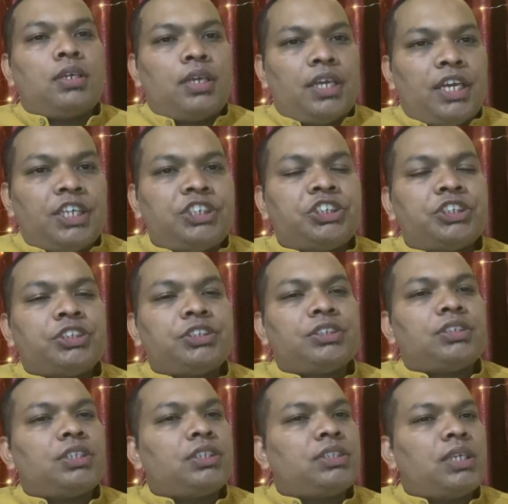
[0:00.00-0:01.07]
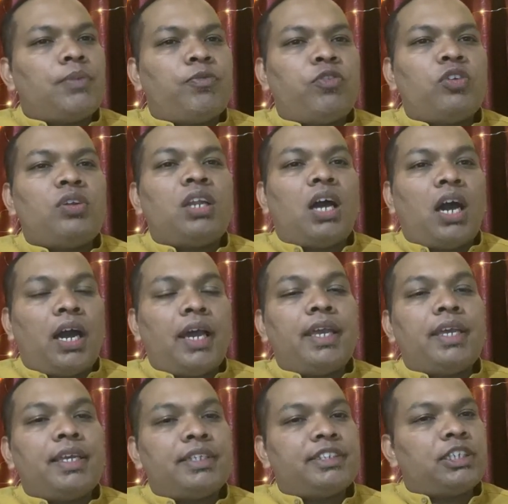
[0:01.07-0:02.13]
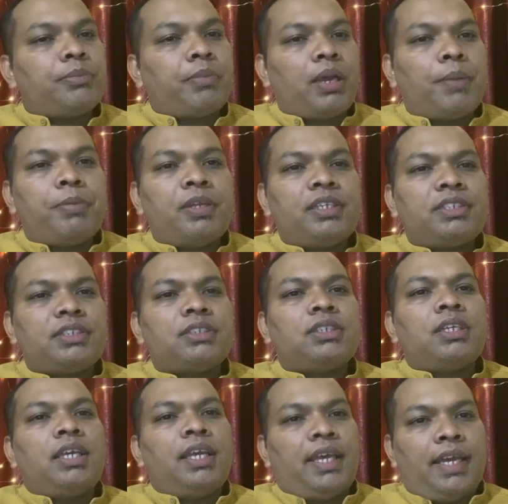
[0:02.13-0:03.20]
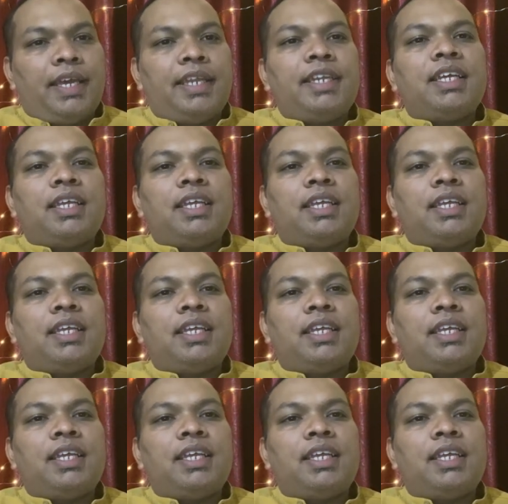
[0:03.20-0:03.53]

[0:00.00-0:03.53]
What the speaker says: H is helpful, I, is it my place, N,